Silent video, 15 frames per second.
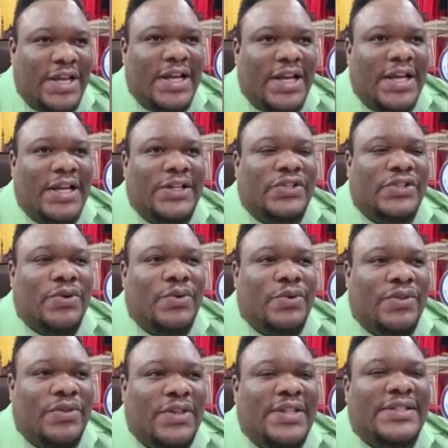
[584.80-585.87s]
And so
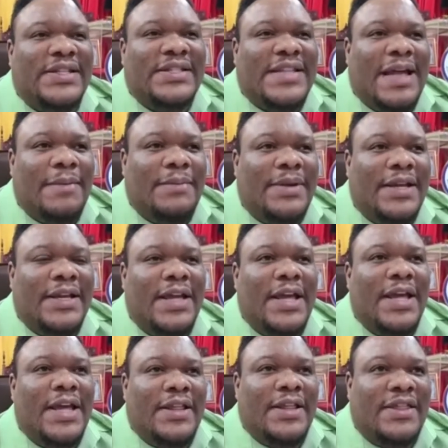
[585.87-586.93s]
this is happening
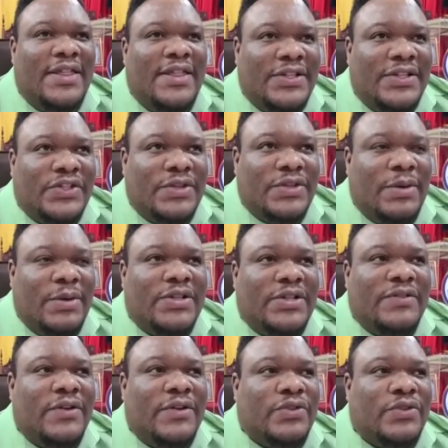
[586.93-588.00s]
this month
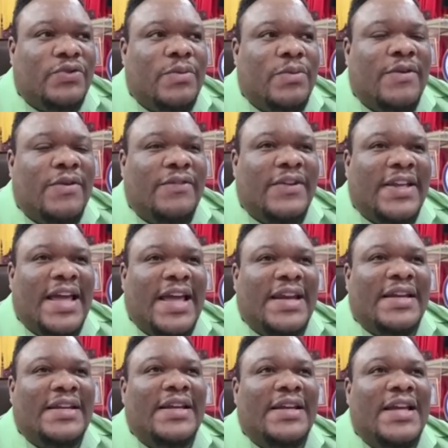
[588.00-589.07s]
of October for
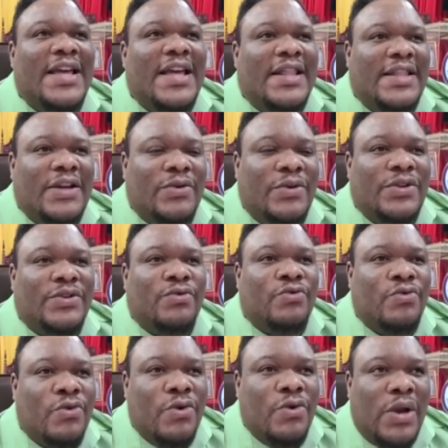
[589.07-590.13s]
Canada. They're going to
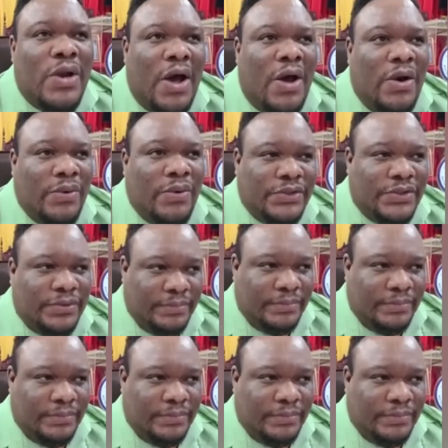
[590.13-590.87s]
roll out